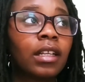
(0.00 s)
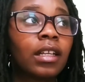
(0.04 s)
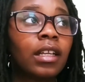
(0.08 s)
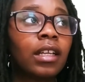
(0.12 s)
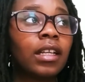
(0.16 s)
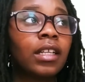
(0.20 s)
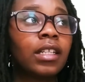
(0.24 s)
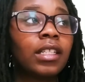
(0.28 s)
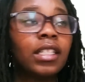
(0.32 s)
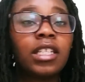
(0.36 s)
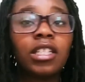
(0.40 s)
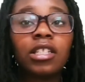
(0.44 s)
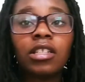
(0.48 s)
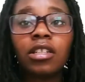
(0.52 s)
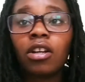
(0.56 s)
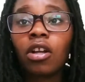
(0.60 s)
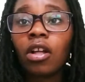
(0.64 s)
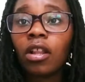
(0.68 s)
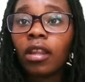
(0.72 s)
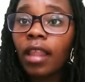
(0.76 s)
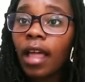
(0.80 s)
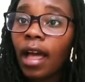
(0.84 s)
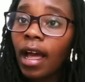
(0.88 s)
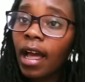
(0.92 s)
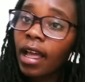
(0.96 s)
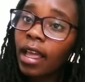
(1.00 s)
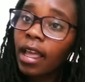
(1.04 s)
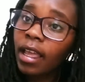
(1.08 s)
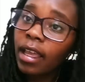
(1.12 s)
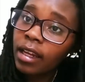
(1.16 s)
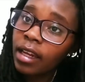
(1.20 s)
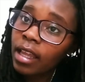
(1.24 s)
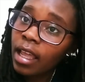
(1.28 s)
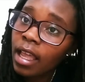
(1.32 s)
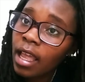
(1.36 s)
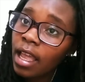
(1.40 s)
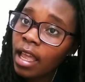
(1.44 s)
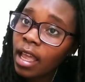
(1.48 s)
teaching online
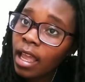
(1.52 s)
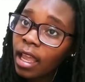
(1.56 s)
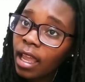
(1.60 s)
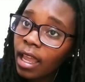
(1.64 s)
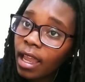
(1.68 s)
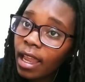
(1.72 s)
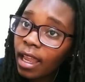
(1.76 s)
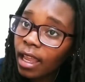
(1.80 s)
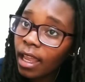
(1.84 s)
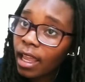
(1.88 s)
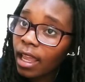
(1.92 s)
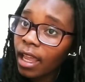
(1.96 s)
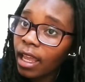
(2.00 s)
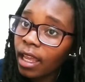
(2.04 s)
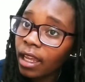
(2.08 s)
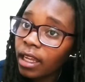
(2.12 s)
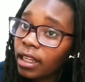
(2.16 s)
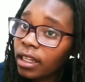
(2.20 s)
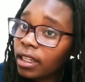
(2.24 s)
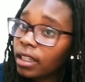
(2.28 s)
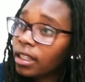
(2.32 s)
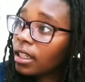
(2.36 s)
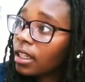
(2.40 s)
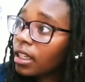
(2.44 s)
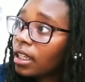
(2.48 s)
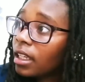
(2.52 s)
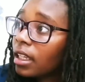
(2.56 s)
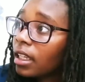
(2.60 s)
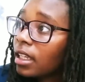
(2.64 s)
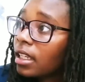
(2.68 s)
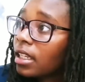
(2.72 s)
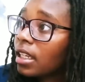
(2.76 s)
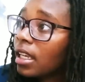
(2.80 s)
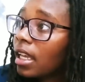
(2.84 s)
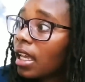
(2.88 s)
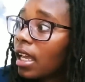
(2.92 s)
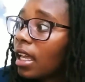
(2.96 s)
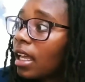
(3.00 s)
and
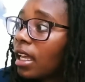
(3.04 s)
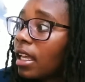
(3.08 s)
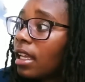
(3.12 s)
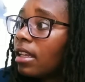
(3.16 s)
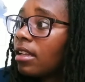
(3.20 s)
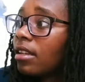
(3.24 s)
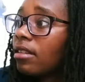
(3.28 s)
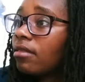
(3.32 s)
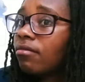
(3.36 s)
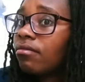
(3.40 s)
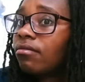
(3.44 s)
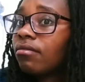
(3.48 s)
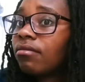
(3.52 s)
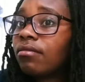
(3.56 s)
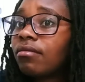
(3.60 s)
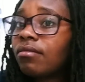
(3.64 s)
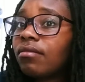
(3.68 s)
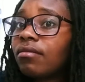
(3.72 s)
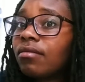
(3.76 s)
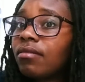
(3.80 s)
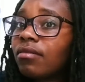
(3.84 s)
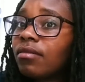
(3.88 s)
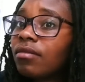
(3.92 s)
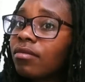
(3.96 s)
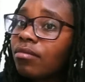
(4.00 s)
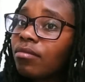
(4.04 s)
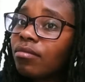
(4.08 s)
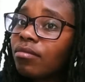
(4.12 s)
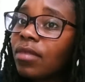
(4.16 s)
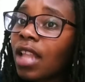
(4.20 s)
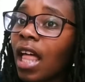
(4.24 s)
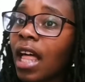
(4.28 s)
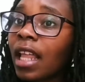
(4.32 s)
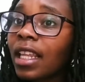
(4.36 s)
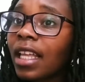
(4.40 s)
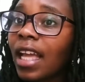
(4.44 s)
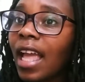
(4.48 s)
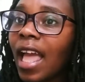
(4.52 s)
cooking and
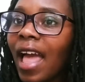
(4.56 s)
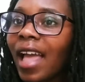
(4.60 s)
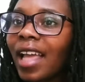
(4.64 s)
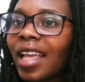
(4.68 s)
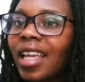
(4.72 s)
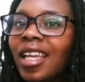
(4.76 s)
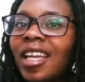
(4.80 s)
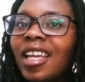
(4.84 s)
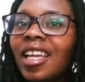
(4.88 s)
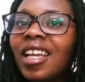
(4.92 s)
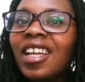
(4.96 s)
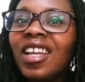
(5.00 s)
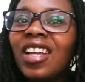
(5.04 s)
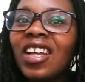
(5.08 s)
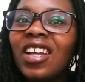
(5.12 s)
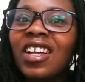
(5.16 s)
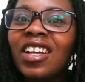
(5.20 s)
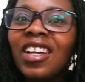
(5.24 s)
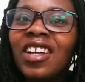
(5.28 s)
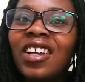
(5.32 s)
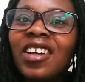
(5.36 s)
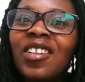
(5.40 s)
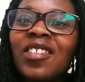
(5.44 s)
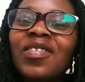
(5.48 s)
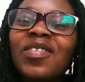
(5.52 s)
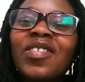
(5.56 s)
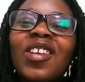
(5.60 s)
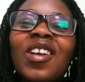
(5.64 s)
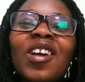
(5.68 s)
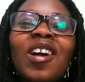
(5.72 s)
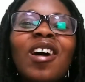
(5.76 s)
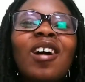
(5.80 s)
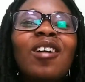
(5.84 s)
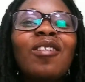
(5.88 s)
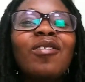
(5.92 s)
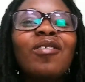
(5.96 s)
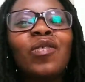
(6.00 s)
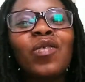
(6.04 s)
lollygagging
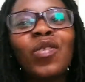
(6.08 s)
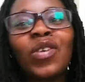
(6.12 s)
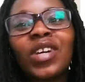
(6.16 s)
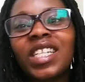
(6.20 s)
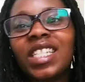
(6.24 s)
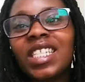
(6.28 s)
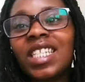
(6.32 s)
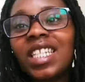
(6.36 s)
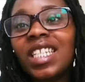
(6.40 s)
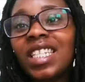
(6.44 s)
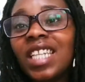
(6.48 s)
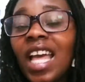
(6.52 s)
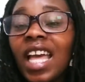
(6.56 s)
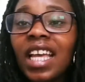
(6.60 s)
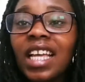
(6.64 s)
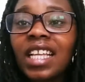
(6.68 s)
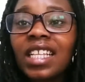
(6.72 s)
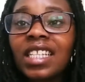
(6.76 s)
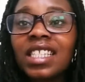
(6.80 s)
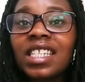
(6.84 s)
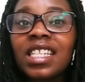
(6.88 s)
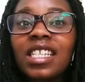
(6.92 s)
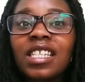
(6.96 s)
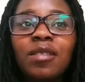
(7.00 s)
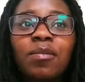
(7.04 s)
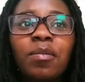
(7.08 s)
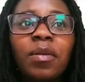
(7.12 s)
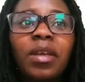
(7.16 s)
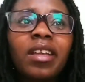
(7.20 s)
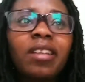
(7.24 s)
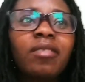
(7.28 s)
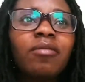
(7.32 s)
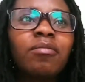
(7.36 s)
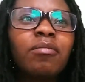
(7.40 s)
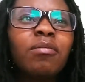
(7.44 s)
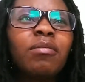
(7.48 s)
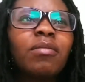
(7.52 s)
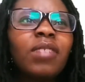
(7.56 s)
for 14 days. It's
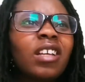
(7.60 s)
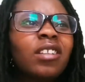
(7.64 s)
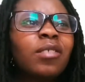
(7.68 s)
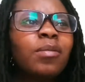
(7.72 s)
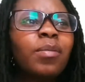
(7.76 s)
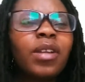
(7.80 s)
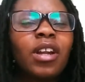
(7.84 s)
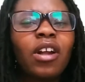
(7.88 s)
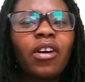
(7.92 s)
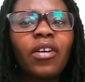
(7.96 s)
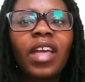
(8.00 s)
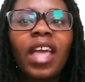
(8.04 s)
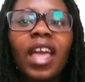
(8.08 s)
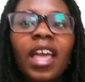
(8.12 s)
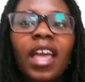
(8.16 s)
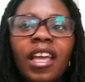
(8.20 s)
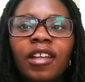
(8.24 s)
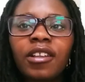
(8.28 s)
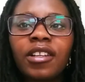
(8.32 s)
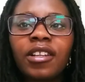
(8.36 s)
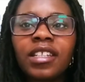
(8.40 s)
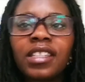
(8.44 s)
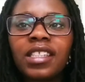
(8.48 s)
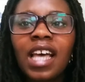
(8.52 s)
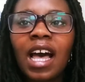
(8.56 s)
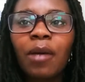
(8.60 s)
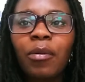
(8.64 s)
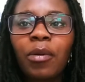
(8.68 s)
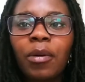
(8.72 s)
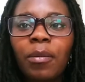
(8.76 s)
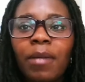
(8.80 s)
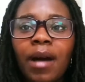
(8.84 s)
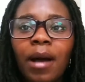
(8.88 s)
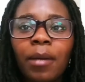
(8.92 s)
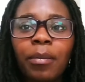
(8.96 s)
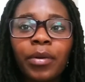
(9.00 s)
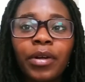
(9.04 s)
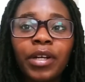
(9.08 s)
been okay. The time went
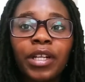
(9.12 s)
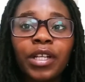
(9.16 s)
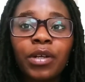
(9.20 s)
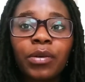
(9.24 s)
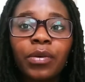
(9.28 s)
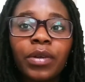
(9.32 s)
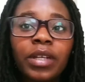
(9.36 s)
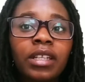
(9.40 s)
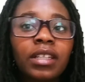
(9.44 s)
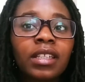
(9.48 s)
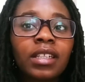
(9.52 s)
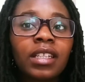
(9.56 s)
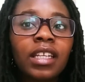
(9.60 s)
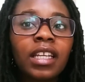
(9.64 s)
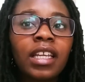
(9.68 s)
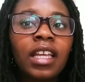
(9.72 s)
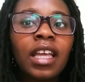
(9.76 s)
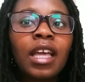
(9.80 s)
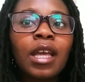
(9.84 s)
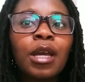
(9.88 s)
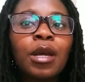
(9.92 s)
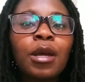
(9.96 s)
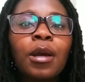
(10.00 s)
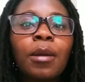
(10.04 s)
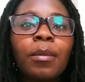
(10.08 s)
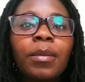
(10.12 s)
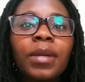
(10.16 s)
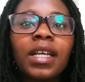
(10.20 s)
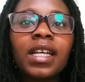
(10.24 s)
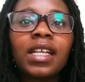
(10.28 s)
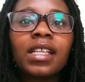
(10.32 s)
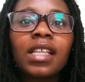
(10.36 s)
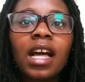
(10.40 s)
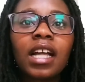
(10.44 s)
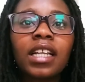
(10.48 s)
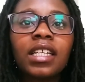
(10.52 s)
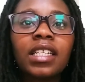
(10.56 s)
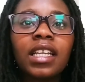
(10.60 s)
by pretty quickly because
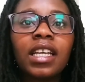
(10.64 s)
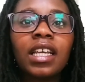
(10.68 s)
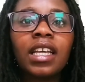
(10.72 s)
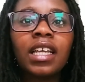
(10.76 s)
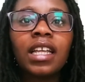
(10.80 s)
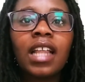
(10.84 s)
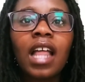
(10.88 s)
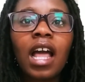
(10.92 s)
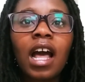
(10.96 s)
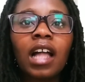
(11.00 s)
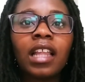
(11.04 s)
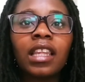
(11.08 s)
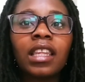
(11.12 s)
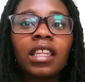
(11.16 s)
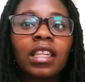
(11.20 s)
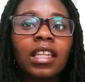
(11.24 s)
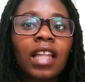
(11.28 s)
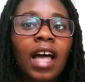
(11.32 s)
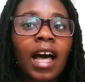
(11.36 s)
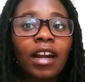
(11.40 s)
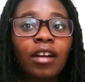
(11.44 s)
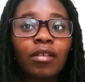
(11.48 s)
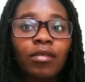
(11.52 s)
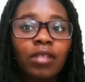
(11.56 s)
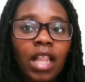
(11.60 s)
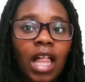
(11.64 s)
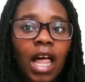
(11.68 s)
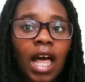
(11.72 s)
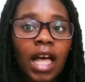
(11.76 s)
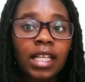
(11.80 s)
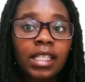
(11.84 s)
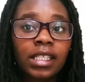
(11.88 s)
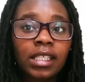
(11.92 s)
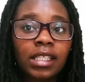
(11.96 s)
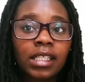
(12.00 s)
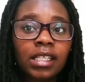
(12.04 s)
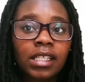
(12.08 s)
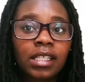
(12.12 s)
I did a lot of
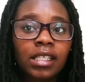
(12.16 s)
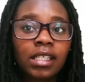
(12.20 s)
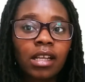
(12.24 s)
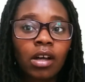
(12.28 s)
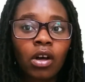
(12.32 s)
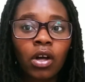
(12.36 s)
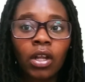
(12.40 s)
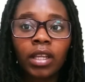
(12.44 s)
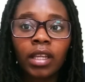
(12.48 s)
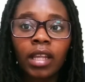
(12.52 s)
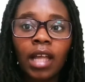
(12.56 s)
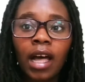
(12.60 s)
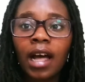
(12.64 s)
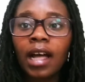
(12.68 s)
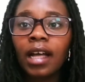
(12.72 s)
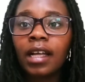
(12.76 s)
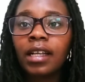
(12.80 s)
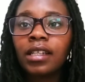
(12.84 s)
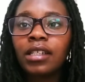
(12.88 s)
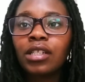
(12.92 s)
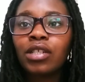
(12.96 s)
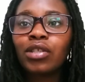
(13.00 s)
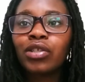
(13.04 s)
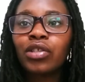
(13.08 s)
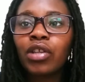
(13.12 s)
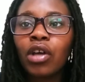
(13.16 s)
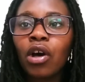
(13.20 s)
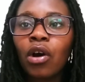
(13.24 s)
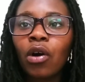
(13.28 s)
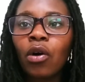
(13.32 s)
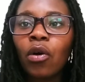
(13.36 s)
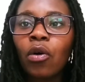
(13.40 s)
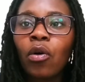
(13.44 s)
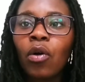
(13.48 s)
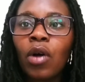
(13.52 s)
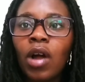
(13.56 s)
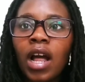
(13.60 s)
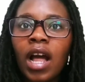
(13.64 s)
classes online.
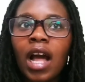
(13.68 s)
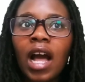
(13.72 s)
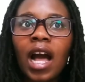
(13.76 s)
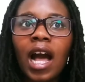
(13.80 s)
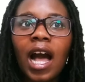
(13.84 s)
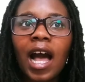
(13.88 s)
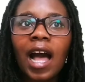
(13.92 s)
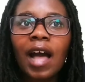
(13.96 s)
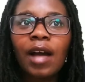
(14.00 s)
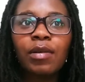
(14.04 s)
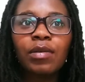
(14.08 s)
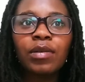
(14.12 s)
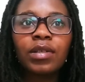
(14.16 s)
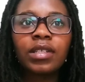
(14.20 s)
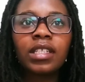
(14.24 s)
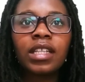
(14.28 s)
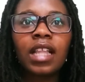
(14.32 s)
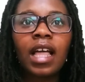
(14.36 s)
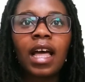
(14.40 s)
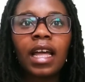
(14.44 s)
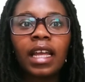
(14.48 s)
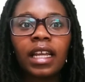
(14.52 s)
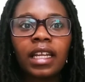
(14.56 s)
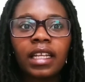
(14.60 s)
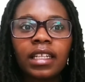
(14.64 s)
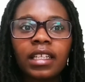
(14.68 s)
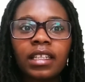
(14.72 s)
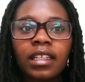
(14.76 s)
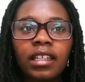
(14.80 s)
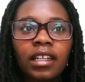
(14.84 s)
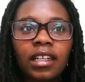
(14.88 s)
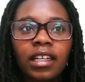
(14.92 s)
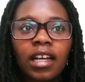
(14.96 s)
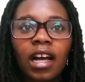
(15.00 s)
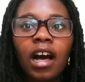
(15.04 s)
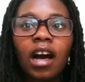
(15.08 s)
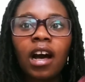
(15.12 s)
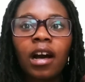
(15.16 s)
So I was like
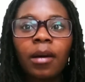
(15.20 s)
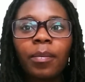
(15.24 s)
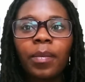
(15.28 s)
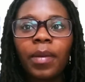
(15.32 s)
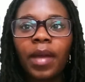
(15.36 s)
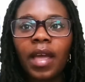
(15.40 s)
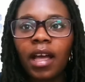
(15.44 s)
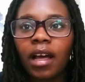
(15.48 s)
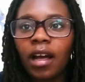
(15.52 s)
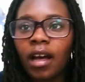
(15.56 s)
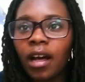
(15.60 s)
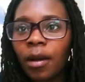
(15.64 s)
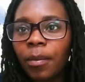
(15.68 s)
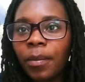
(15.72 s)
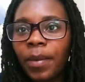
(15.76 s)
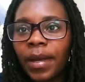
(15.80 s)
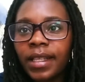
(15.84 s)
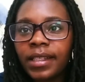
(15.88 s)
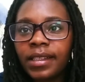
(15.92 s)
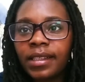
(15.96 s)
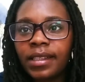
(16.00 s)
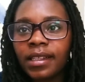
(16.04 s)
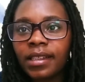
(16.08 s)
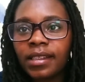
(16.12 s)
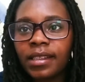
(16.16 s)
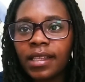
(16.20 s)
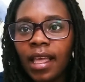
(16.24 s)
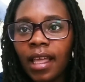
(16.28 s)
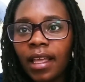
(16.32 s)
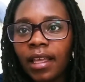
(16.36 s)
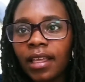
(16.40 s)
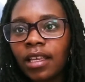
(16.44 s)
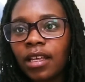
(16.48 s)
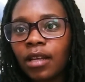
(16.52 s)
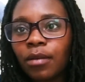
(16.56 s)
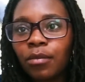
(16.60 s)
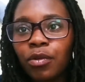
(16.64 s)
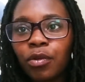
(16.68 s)
up at 6
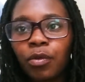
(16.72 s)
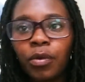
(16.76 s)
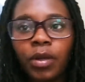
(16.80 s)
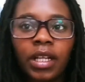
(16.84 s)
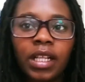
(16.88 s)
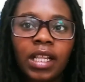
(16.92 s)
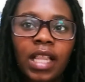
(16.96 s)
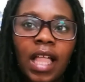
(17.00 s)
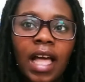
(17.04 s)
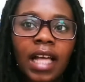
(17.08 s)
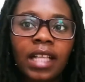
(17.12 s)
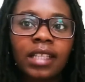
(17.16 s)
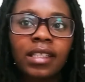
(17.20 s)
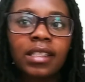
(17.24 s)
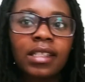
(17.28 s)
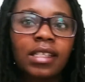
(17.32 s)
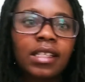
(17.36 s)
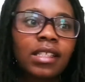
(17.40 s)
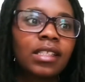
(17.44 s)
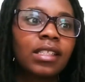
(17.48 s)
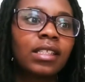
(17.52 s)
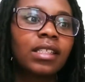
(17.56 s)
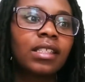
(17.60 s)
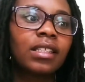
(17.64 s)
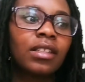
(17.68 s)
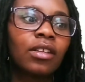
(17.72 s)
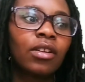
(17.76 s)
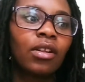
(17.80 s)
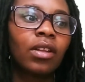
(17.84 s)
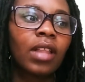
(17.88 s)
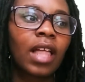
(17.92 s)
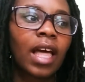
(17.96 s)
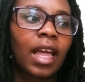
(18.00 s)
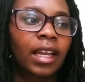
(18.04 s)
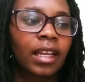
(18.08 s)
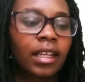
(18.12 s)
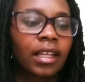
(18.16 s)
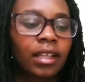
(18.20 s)
a.m. doing classes till
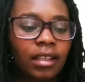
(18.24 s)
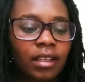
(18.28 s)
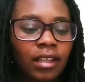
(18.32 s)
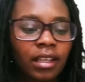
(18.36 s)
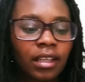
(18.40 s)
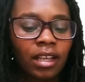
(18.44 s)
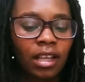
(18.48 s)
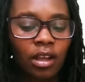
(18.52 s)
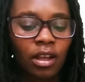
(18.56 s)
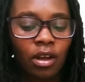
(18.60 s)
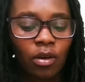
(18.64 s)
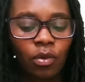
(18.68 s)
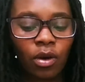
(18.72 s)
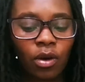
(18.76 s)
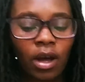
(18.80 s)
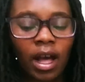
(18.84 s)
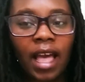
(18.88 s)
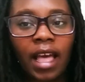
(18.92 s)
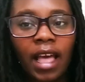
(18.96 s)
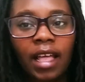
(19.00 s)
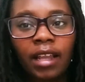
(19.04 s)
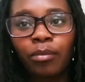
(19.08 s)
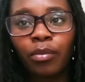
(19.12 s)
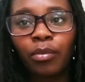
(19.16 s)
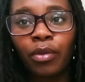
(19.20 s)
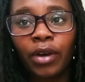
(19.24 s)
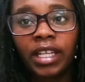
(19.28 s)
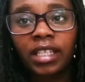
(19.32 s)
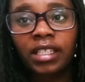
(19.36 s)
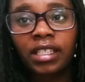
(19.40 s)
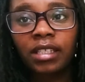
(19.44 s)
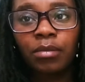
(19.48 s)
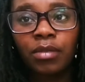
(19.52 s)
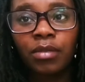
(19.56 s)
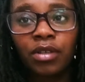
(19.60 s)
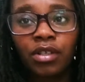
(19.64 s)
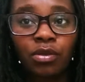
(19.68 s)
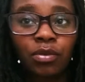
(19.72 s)
like, well, I had breaks
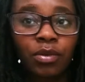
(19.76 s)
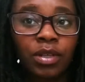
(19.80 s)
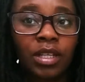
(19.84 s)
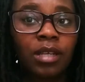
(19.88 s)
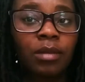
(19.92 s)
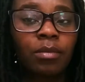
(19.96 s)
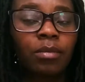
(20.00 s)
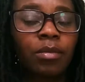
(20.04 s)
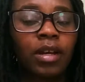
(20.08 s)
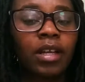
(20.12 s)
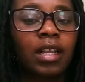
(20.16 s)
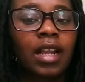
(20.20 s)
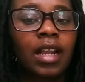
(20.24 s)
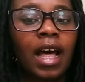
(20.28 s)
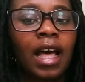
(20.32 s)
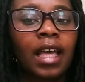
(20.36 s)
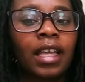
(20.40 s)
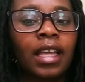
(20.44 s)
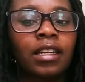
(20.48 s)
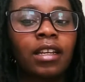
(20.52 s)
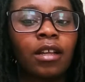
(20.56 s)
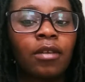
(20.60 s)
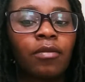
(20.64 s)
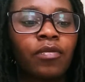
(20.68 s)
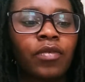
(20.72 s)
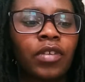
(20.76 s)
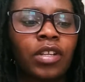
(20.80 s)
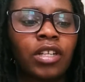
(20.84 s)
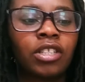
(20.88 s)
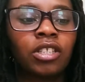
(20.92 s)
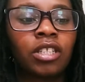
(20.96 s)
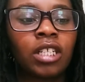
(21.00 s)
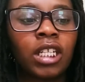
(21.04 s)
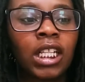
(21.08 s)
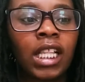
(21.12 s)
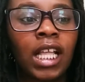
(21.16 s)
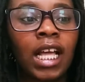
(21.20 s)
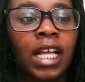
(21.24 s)
in between, but I ended up
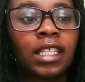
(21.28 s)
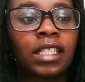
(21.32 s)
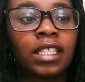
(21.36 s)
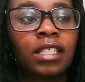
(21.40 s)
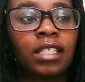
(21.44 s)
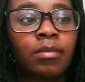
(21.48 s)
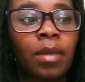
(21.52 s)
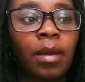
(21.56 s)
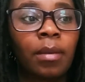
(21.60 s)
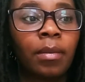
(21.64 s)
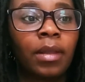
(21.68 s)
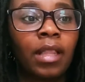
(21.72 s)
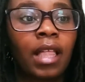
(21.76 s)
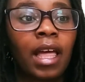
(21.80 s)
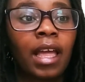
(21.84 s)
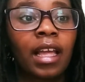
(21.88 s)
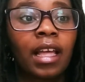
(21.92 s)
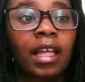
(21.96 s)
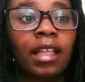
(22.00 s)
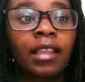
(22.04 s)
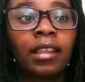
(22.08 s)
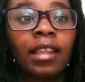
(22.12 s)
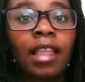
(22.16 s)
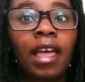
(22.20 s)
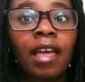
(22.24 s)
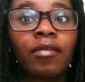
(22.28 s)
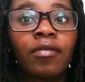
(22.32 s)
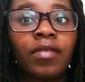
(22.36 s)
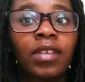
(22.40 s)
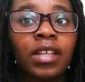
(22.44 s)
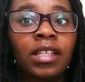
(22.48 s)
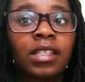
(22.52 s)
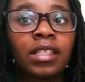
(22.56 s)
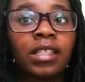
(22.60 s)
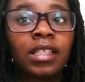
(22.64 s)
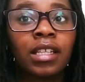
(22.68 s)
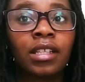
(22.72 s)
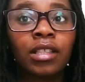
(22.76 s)
finishing classes maybe like
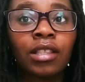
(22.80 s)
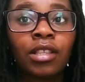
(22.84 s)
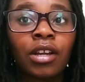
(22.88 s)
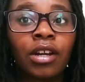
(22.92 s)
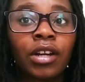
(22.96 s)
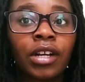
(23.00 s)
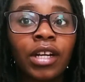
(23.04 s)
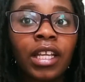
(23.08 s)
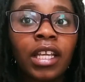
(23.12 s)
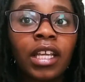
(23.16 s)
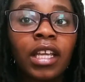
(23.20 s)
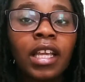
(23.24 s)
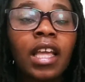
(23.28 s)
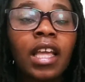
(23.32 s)
11, 10:30.